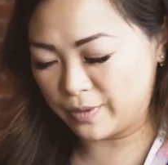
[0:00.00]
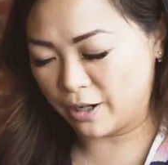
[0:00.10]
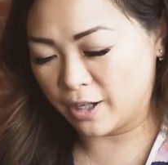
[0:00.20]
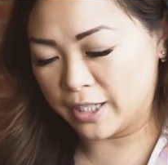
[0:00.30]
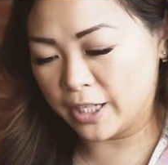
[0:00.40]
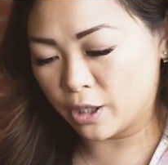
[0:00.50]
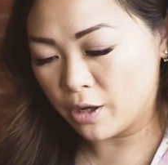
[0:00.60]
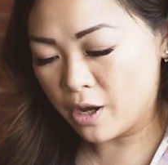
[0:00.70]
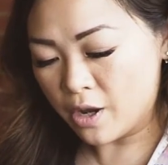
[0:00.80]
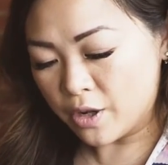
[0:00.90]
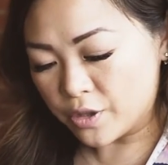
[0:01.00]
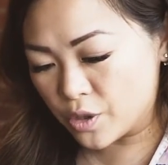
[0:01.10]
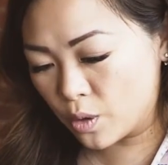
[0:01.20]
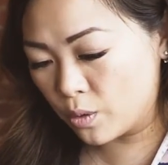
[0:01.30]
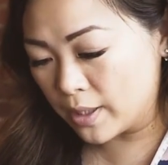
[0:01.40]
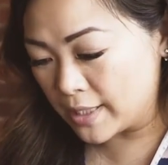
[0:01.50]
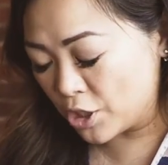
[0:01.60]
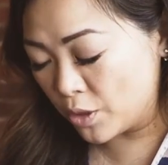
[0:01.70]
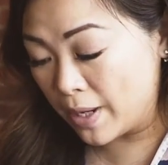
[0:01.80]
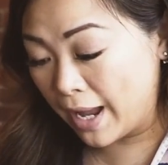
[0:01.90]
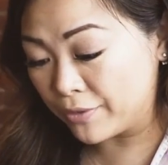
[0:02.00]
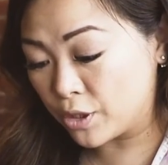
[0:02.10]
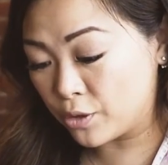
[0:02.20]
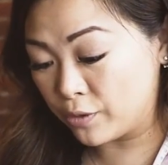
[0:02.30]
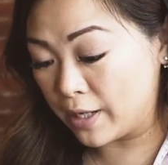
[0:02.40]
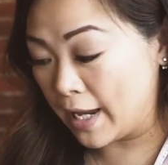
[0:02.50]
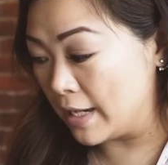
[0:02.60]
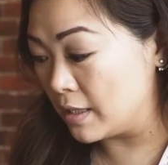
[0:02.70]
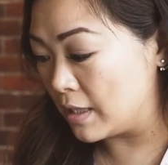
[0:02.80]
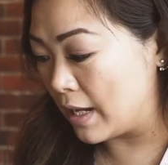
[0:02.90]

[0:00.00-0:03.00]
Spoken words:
like on here? So essentially we have to create